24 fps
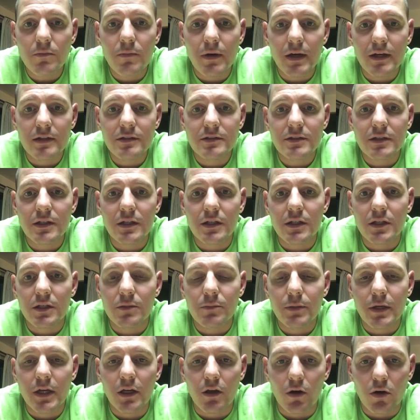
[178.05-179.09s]
to
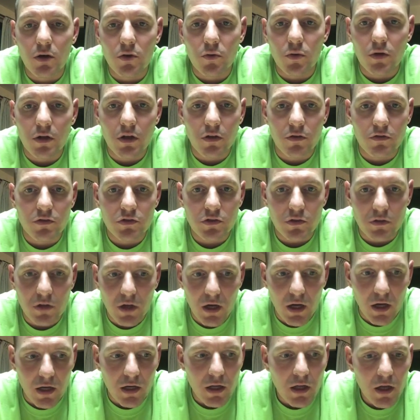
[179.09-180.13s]
basically be good when others are
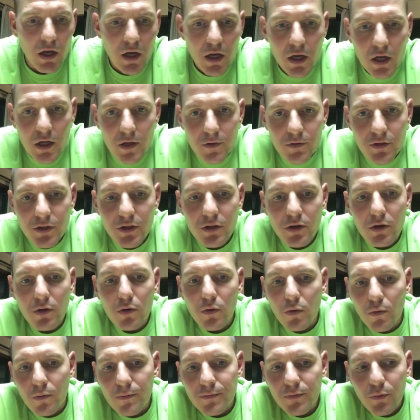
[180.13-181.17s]
not you
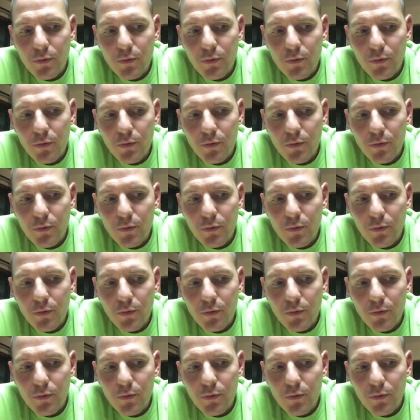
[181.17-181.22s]
know